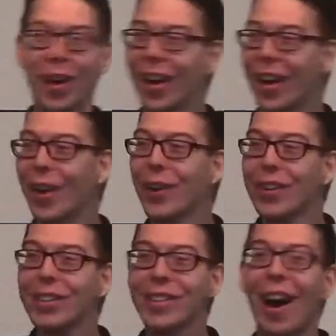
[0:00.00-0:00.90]

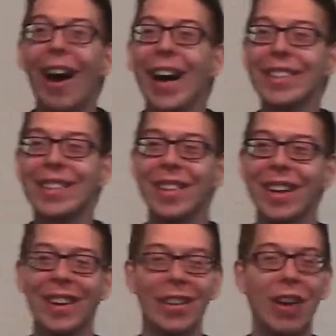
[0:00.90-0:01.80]
Who's
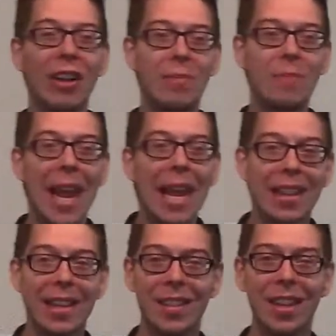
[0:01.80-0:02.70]
God's man
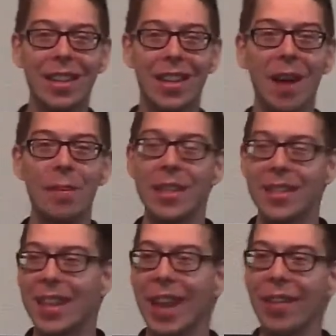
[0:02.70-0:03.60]
that's going to come and
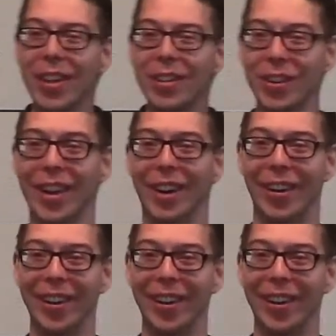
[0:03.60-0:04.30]
save Israel?